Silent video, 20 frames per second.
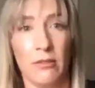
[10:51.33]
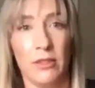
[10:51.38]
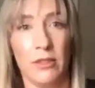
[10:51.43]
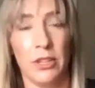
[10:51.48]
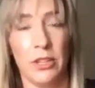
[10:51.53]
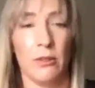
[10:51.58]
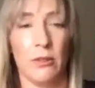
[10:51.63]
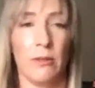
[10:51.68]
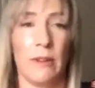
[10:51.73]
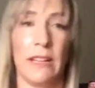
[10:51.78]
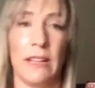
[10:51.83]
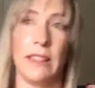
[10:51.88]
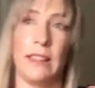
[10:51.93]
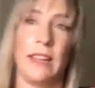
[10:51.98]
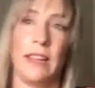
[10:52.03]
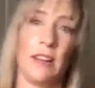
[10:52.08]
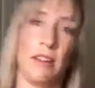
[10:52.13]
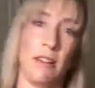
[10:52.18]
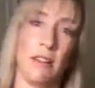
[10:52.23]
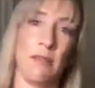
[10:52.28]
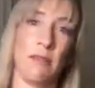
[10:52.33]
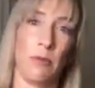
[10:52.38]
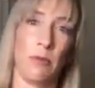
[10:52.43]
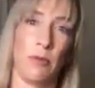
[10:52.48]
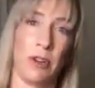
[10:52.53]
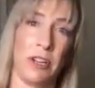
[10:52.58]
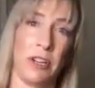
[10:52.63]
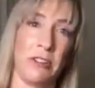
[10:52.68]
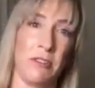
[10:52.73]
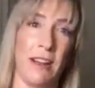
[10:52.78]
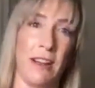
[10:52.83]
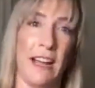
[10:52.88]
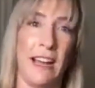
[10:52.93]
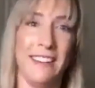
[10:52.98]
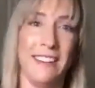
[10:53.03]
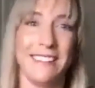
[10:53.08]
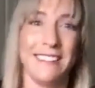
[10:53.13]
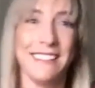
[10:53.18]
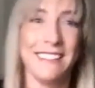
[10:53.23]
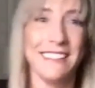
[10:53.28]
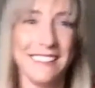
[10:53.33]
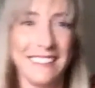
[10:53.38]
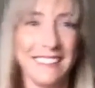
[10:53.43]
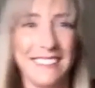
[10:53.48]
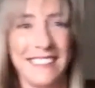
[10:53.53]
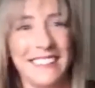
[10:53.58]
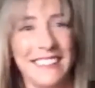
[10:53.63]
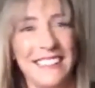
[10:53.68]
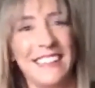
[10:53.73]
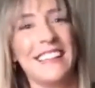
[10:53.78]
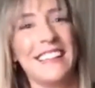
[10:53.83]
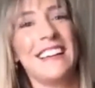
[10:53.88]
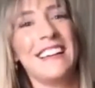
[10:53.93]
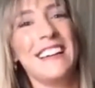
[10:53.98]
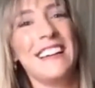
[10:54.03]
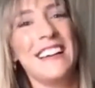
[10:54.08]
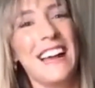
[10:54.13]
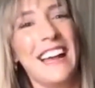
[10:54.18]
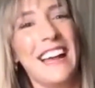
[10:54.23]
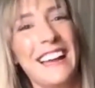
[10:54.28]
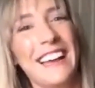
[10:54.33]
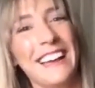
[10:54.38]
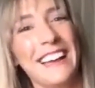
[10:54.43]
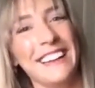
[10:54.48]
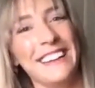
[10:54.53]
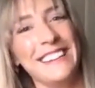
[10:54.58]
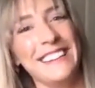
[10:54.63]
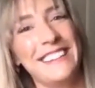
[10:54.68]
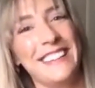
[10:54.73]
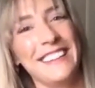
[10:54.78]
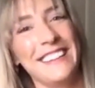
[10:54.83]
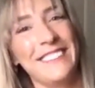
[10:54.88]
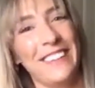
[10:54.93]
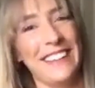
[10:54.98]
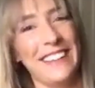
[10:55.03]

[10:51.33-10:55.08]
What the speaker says: you know, right there from where you're at. And right